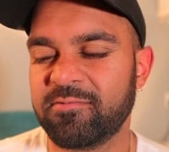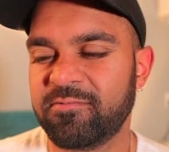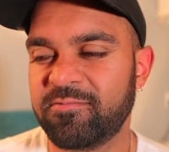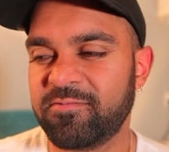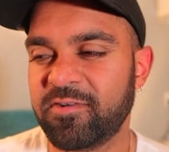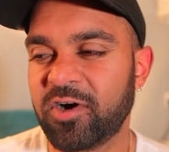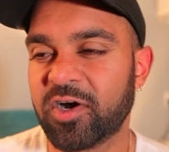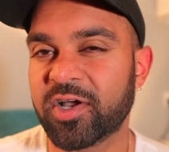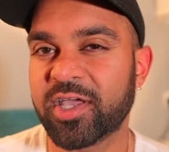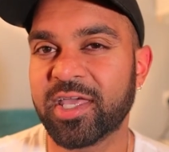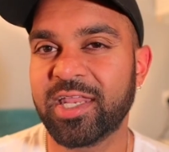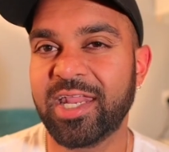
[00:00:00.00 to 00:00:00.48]

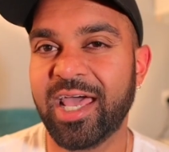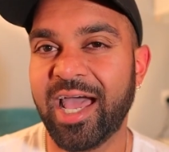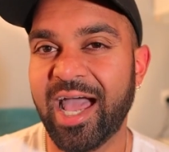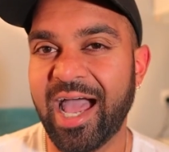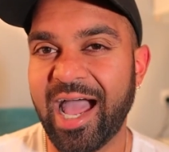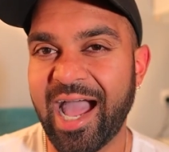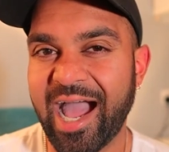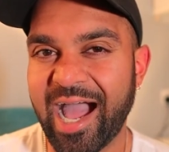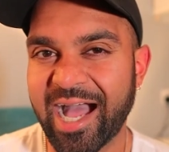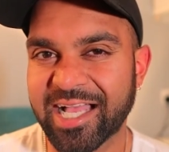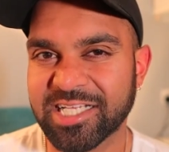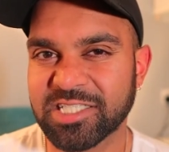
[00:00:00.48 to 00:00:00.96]
fucking
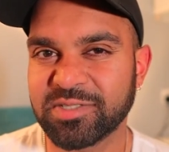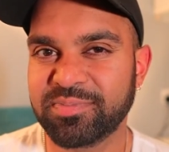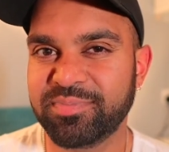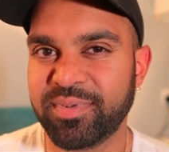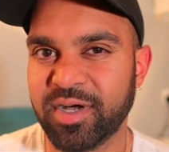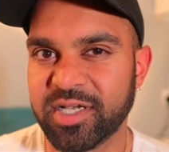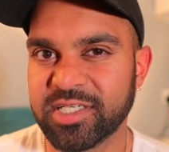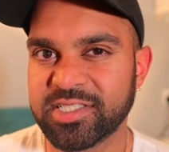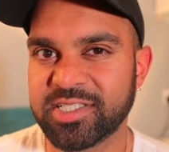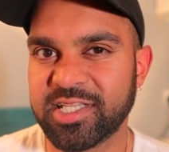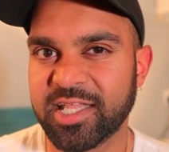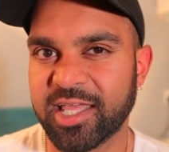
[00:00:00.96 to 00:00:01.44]

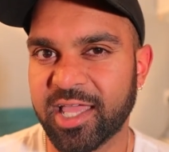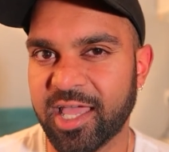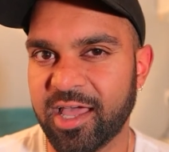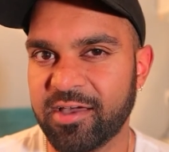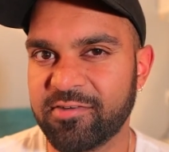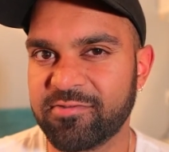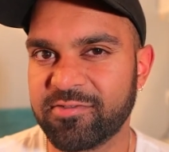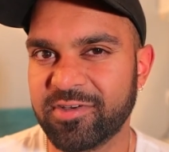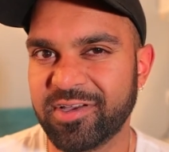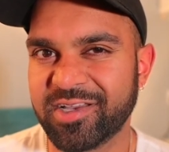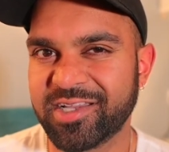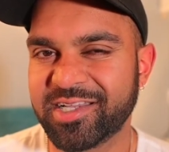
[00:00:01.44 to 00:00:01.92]
ass-busting
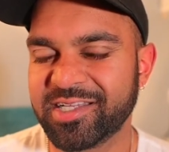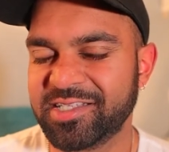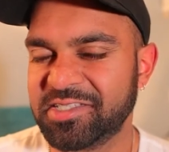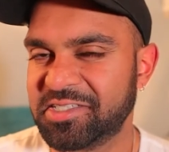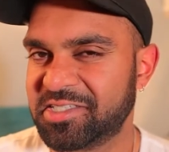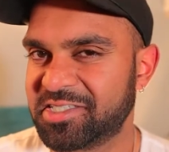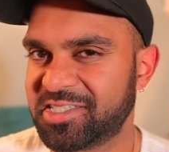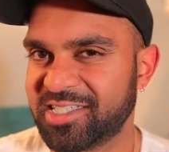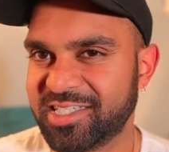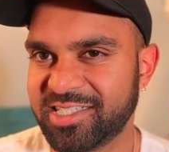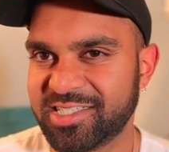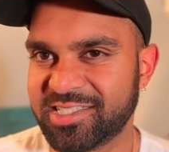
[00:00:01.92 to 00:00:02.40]
effort,
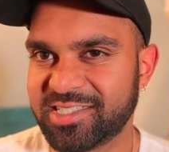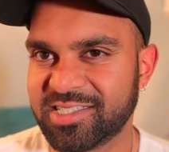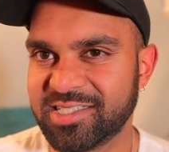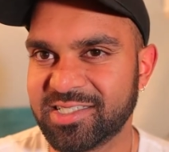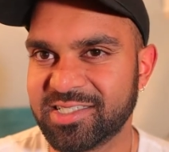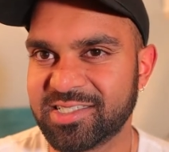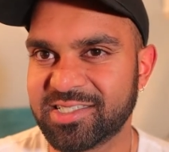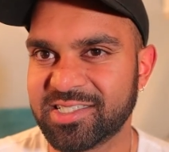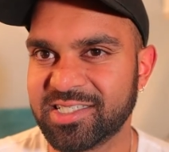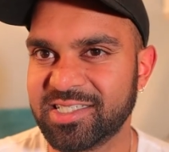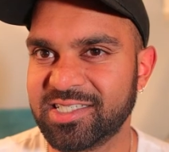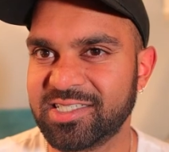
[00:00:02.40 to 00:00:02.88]

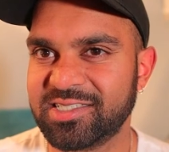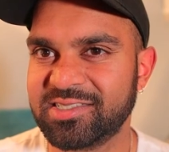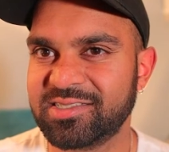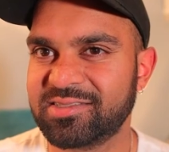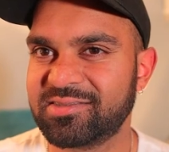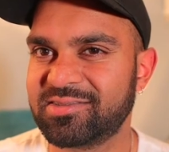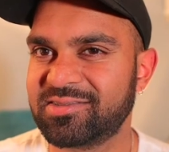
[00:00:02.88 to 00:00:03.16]
consistency,